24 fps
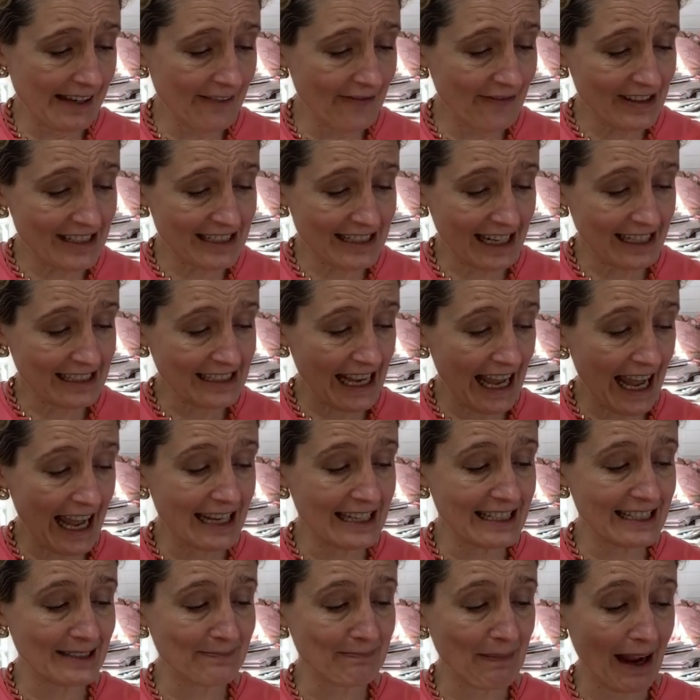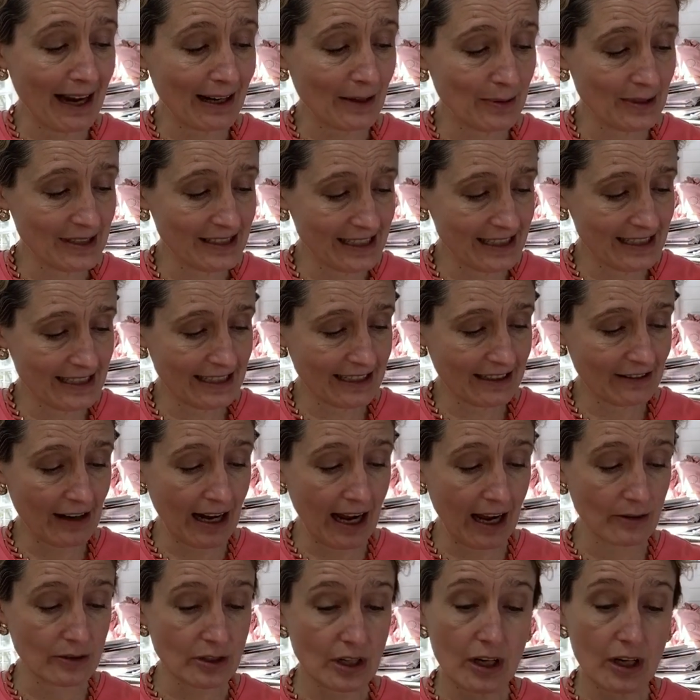Fishlegs edged backwards into the crowd.